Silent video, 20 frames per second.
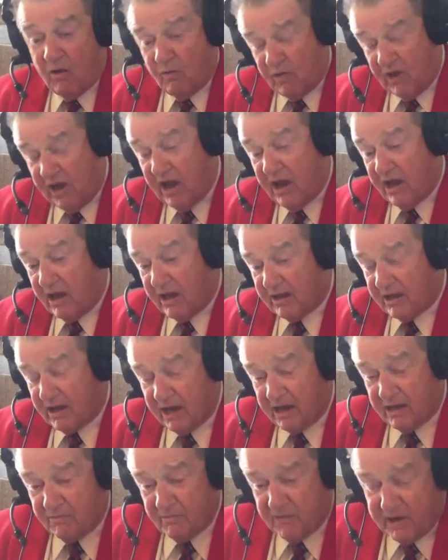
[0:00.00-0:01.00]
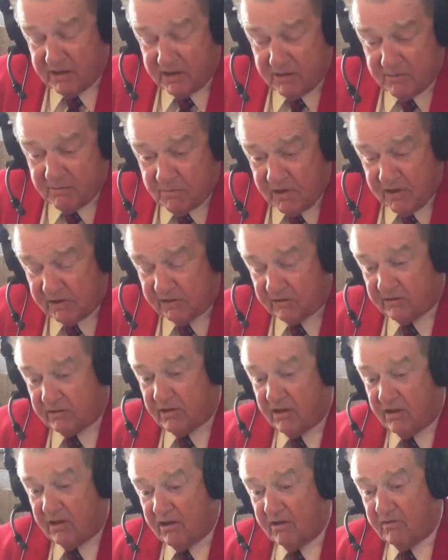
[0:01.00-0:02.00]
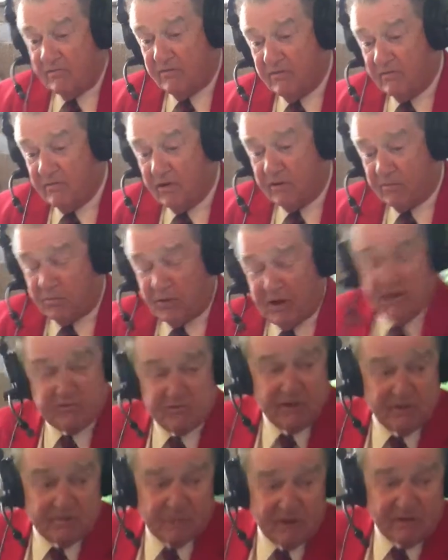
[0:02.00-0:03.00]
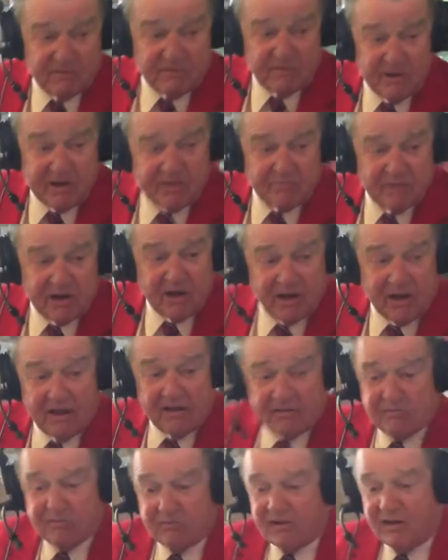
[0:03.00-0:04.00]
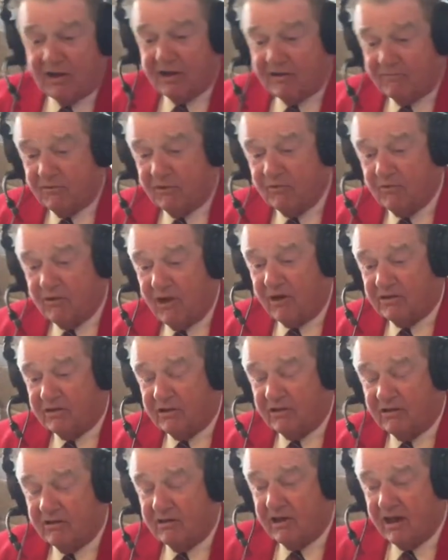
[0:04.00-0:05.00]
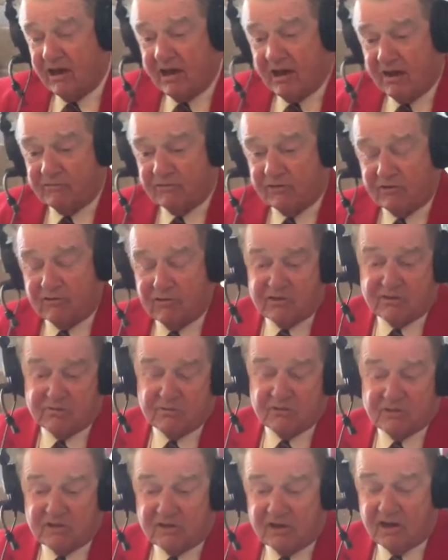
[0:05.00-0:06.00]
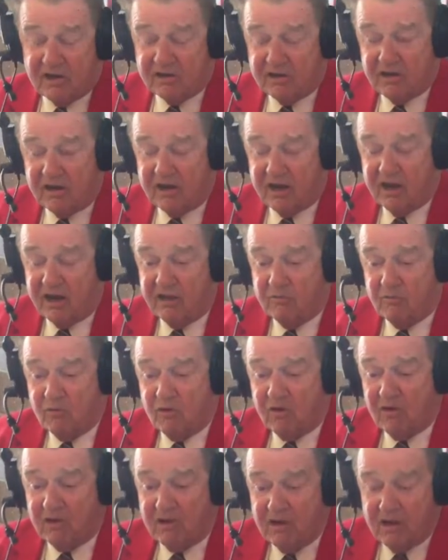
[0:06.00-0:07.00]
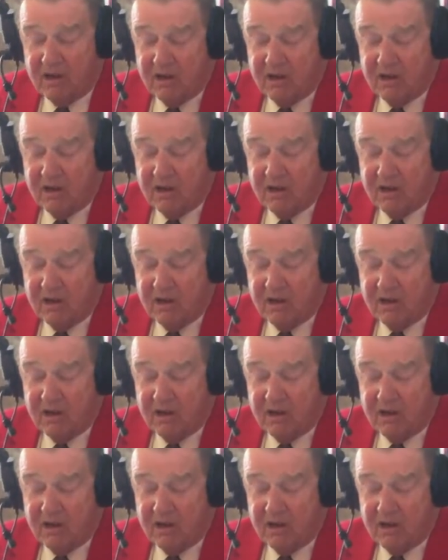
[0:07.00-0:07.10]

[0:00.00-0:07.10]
Yeah, I kind of made the best airplane trip I ever made in my life when I flew out there the day after Christmas in 1981